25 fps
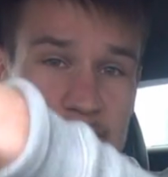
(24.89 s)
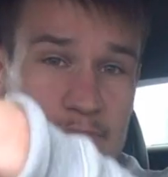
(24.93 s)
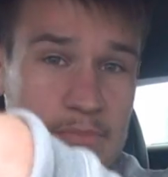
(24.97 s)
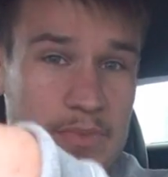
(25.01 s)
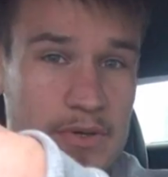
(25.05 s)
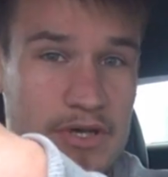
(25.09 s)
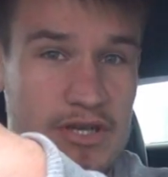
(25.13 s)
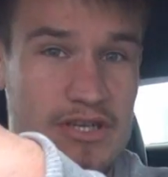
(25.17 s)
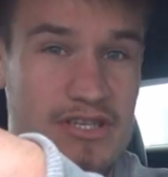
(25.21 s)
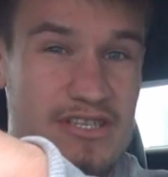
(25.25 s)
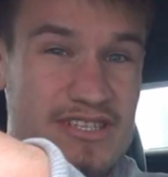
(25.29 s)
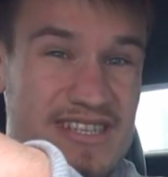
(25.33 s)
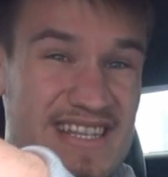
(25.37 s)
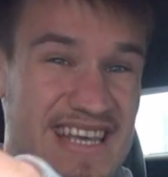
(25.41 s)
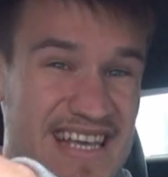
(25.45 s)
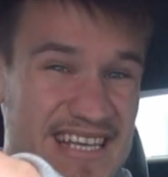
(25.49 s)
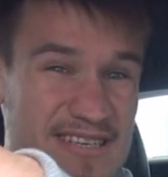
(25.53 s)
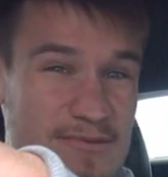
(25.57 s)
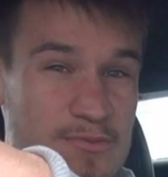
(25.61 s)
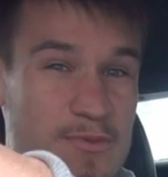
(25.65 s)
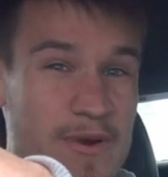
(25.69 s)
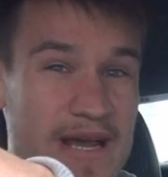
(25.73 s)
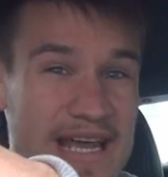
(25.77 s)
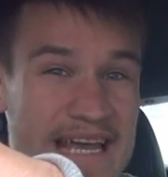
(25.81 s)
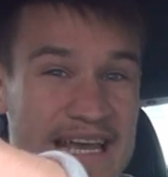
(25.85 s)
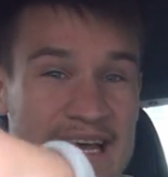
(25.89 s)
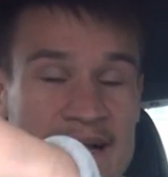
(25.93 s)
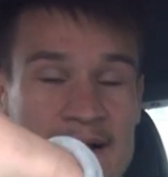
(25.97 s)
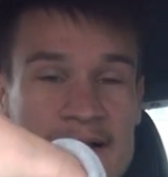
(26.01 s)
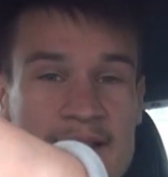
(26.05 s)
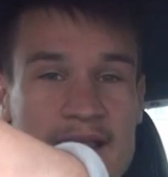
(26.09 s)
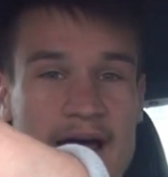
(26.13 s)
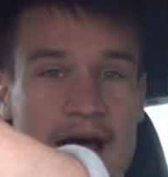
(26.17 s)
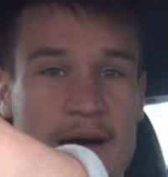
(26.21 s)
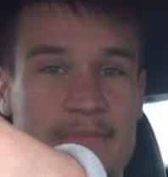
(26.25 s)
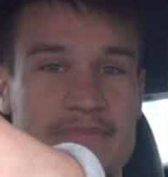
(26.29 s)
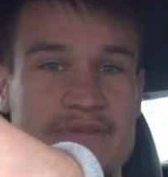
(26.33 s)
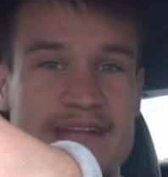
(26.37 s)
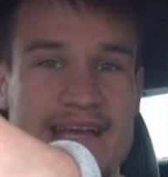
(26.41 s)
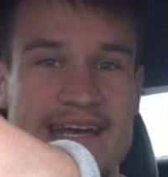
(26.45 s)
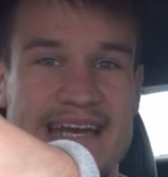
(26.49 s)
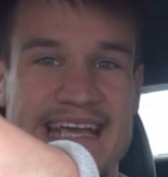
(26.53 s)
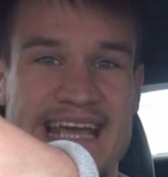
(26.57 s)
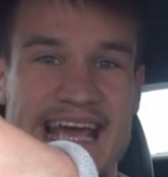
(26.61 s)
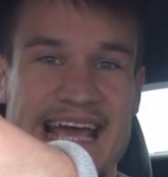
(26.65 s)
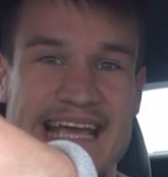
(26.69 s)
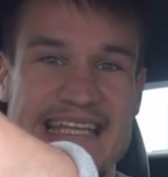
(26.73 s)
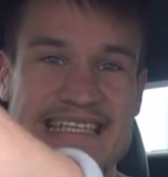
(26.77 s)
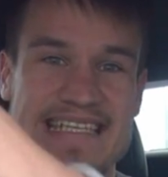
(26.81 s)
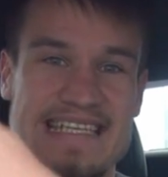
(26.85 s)
because this week I'm
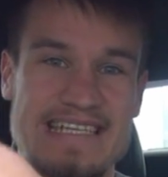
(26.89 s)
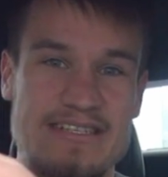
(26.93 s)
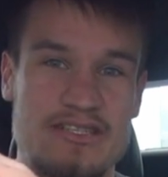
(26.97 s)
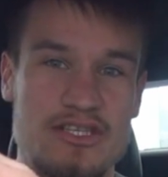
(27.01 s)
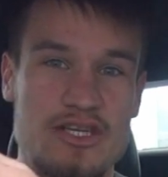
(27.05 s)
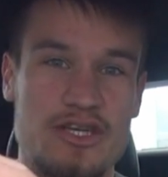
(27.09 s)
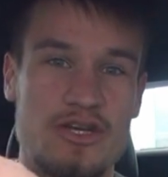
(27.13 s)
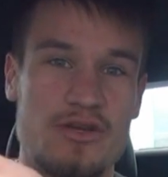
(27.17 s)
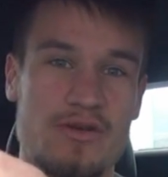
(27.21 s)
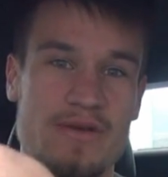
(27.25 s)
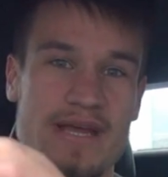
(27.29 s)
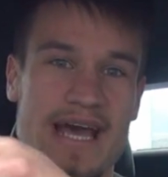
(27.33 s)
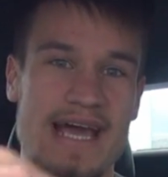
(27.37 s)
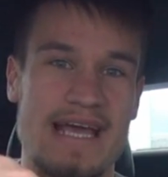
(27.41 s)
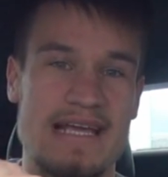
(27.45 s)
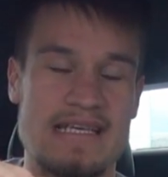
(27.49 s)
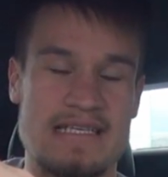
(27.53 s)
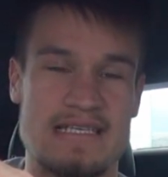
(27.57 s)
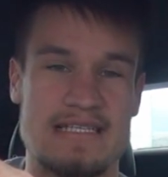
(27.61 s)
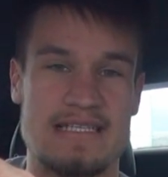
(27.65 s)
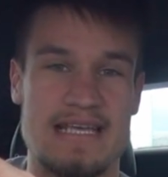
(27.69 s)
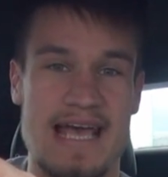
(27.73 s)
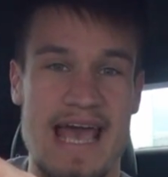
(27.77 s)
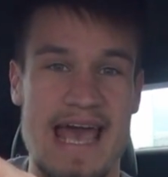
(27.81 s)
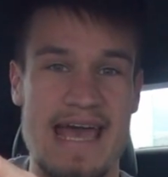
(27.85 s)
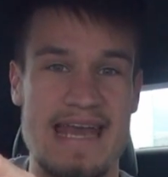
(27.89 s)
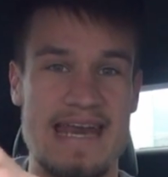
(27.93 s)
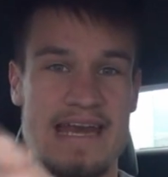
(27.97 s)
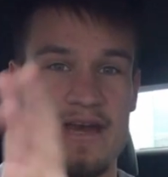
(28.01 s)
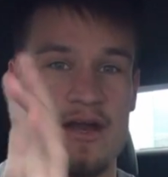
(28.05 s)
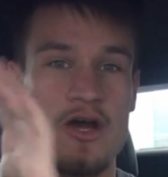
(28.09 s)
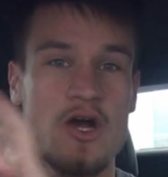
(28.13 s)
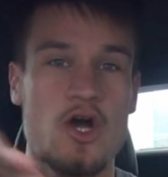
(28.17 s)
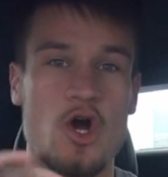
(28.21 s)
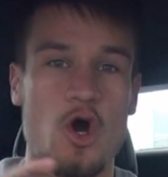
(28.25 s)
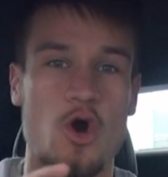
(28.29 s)
dedicating 2 days to edit